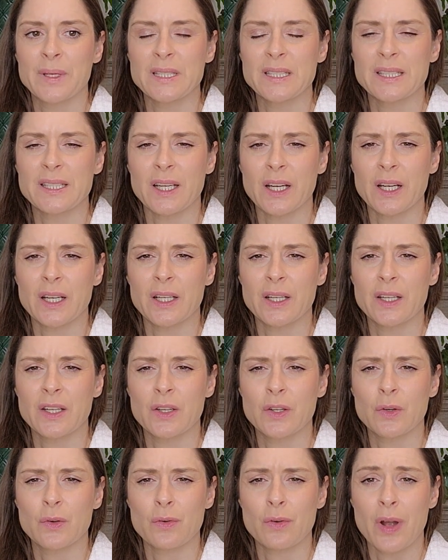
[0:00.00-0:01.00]
dark
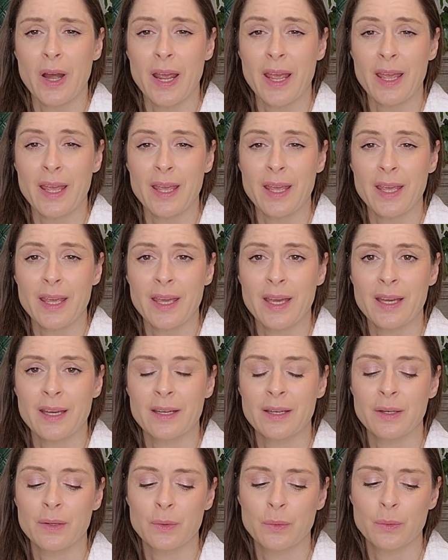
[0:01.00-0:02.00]
gray,
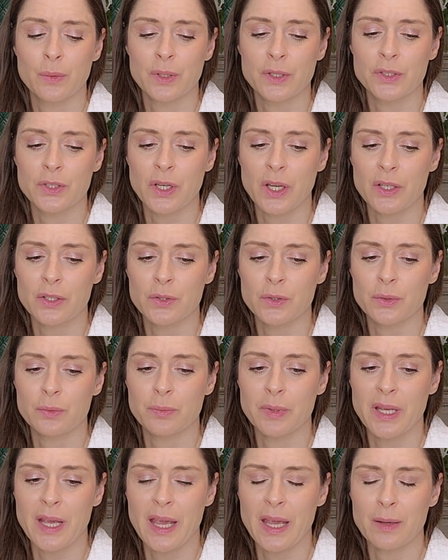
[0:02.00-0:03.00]
which I should
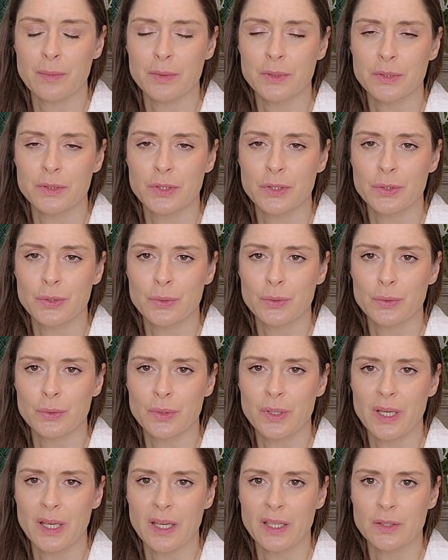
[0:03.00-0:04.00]
be able
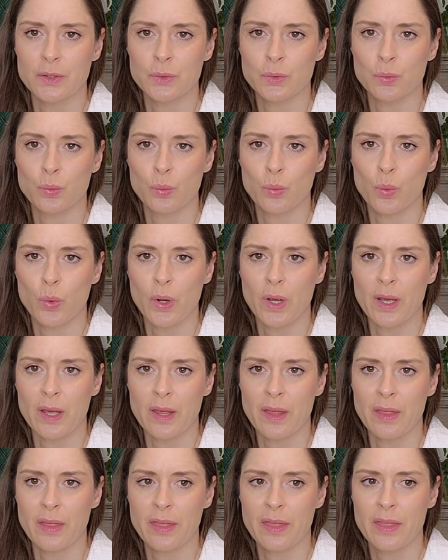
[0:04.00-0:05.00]
to get
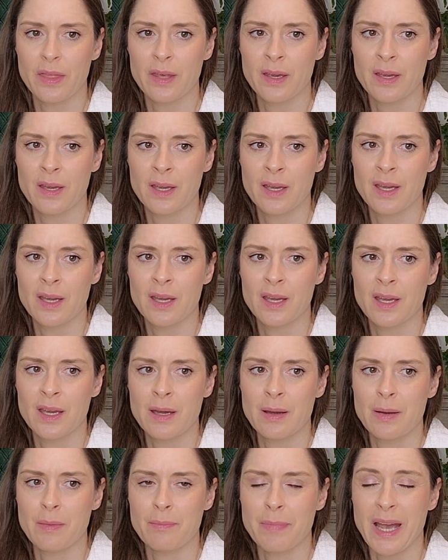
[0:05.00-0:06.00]
with
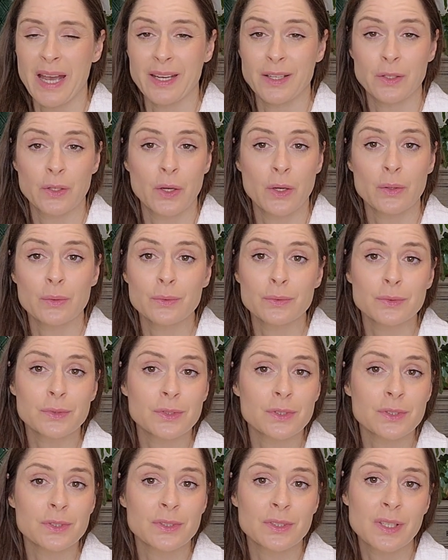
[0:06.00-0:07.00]
pine
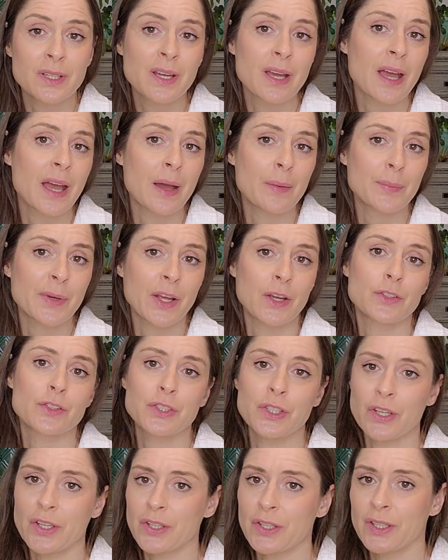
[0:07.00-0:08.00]
cones. I'm not
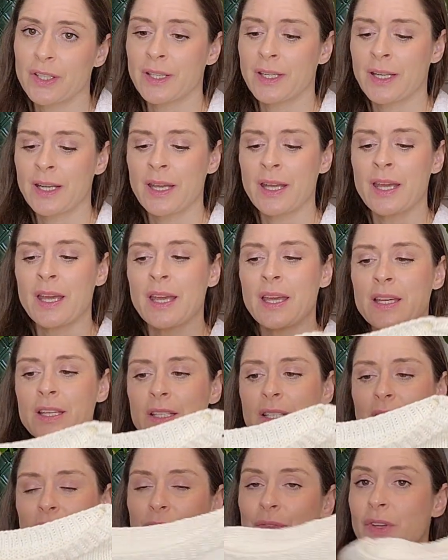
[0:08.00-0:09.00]
sure.
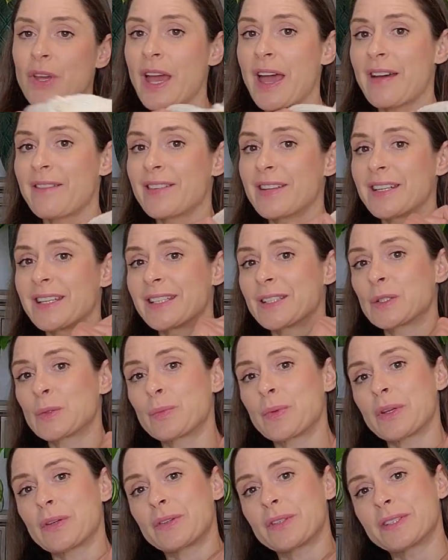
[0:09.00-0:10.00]
If you have any
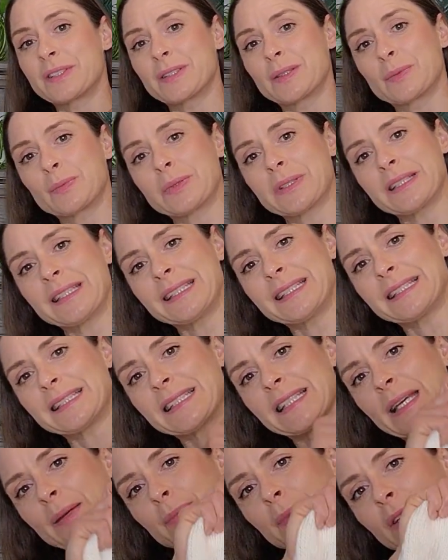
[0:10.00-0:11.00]
experience, please
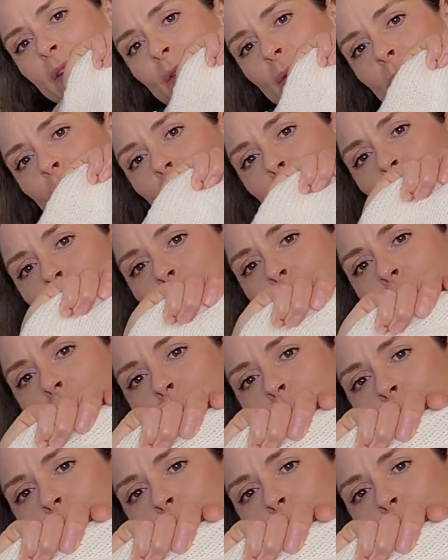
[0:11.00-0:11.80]
let me know.